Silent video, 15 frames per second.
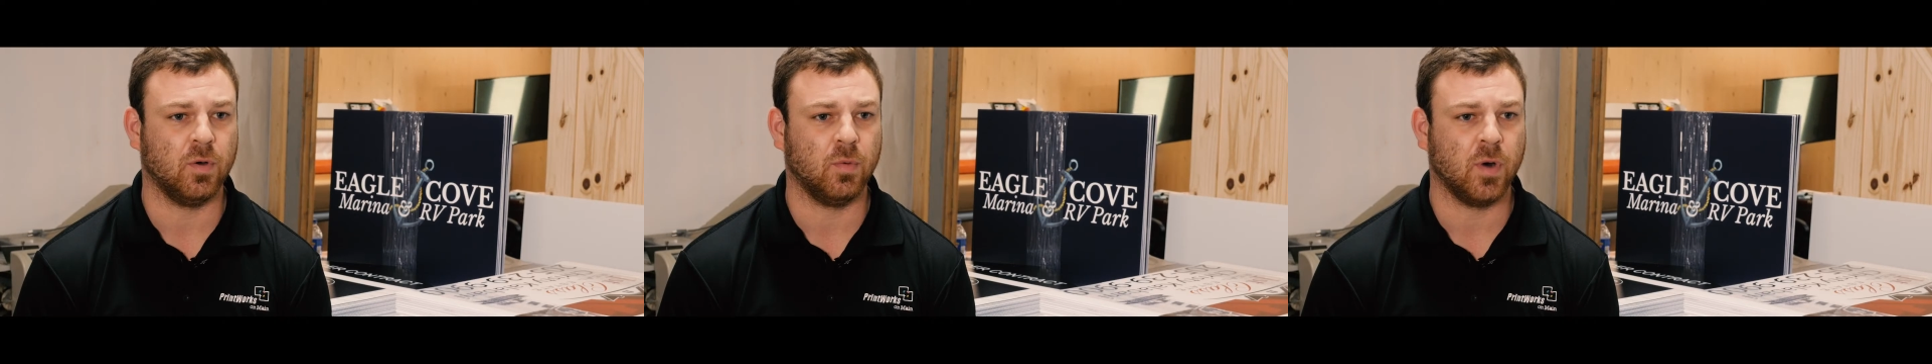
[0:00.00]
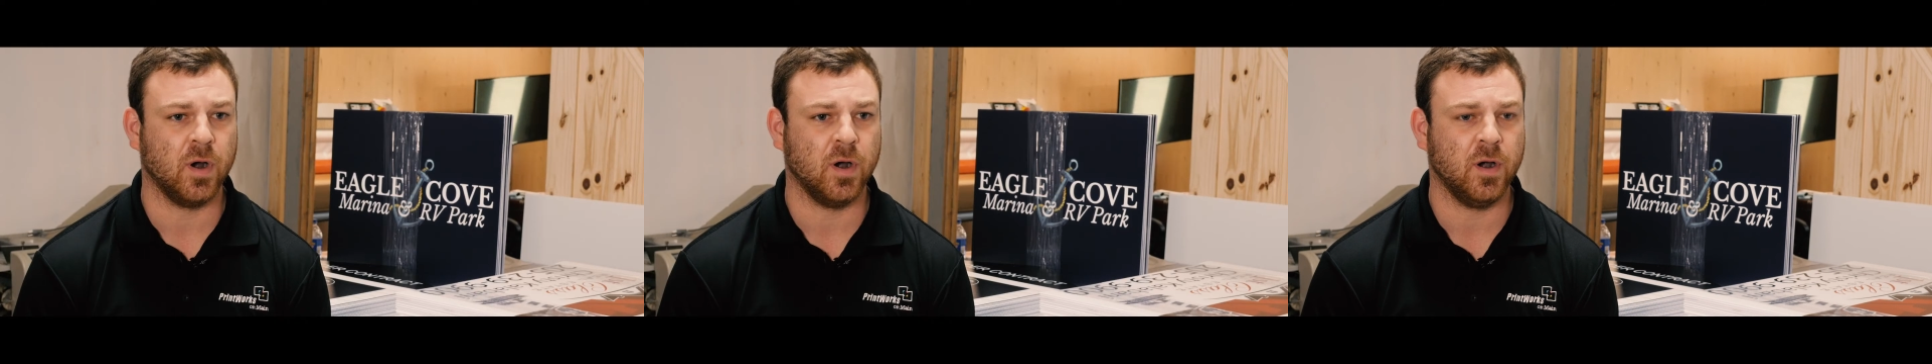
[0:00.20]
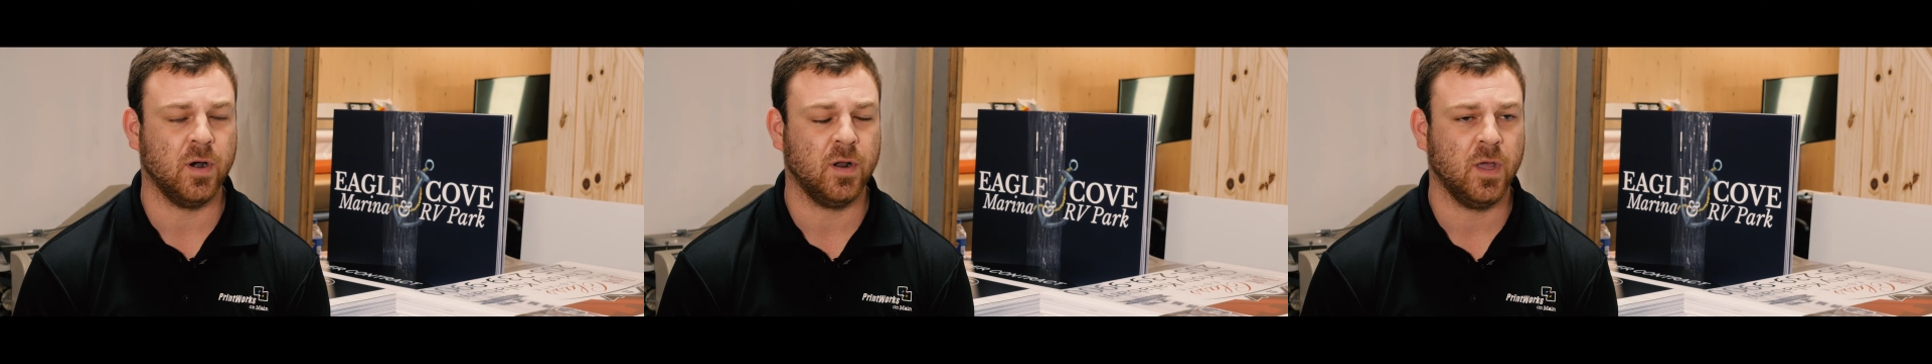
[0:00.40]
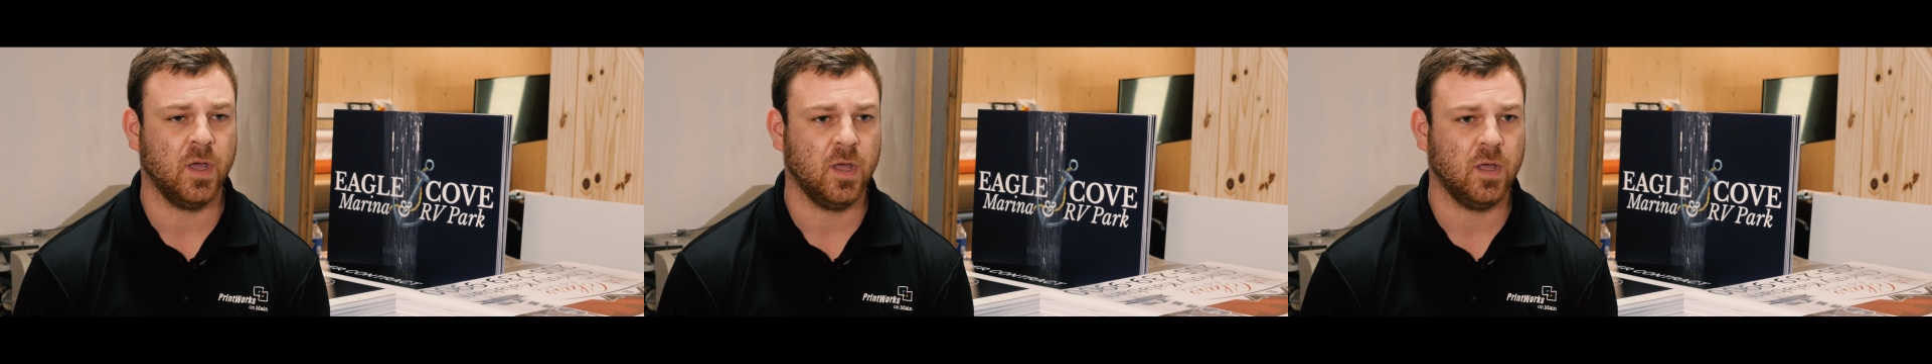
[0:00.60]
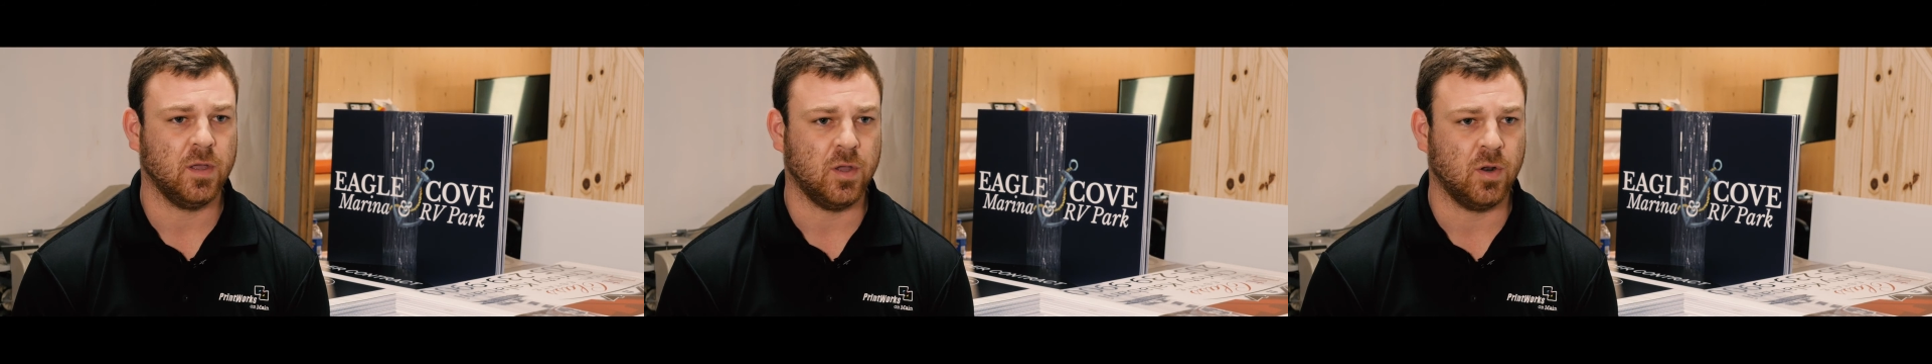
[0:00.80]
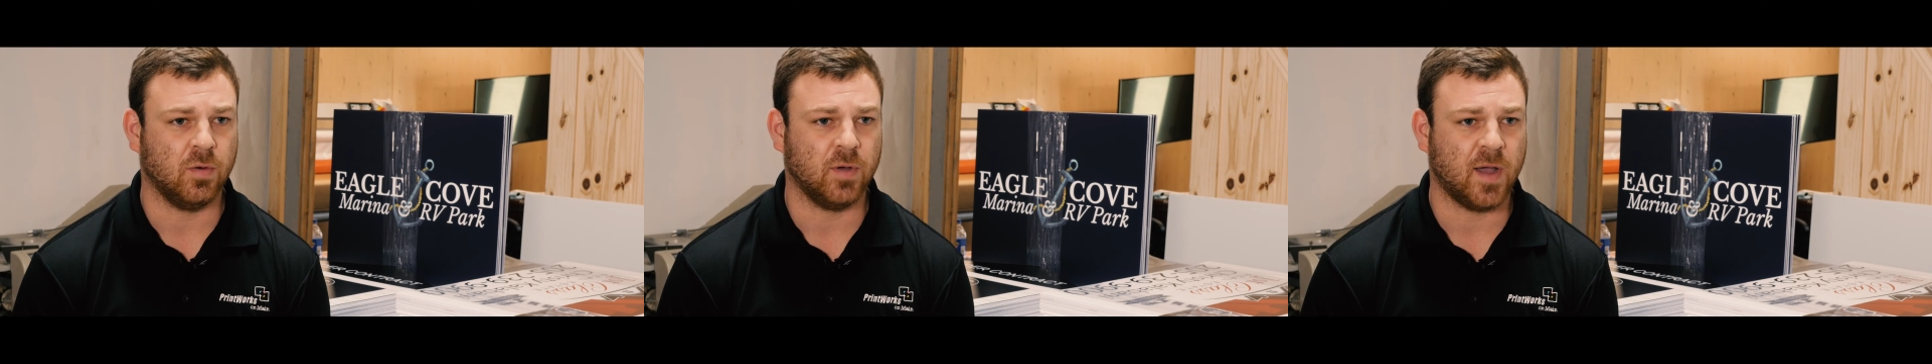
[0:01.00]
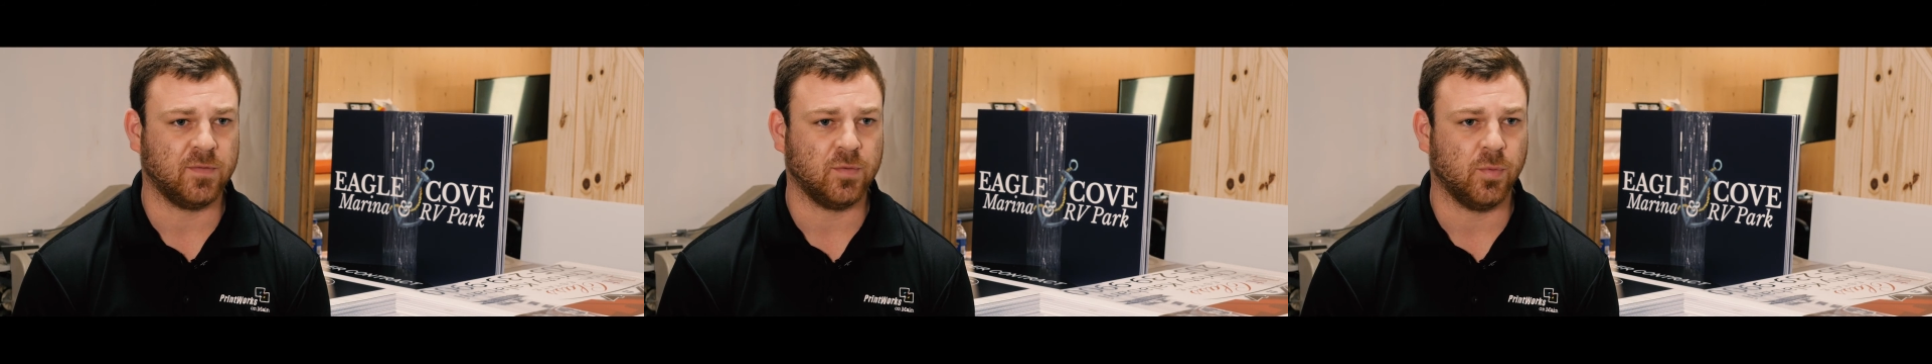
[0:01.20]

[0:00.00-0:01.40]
a word, you don't have